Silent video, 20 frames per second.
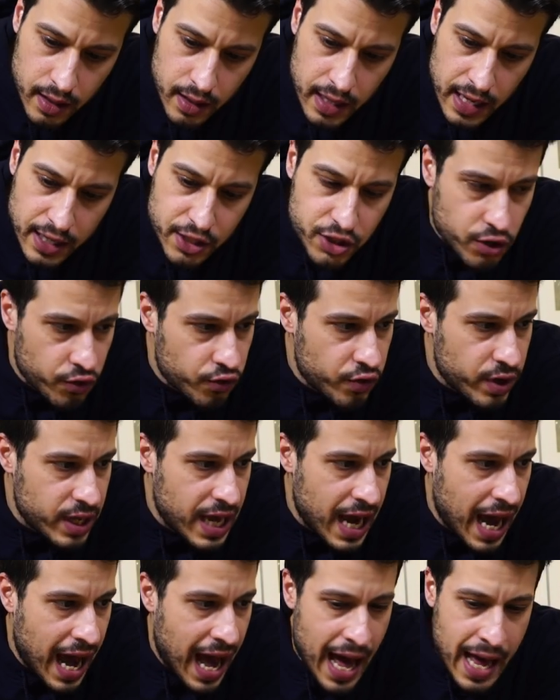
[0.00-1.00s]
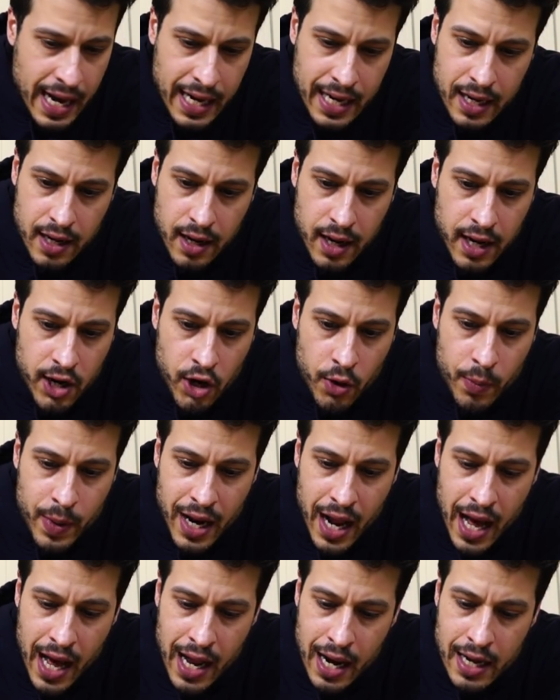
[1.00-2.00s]
They're still really hot, a little bit
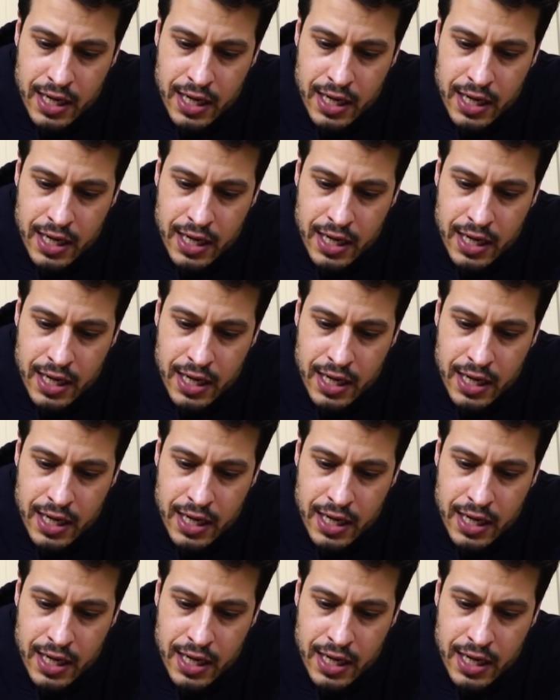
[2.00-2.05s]
hot.